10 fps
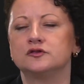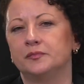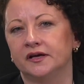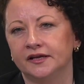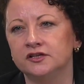
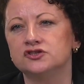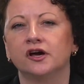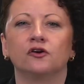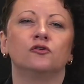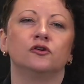but in
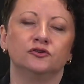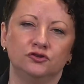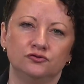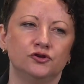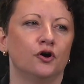general,
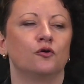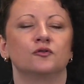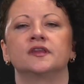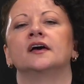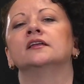you know
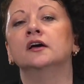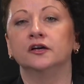that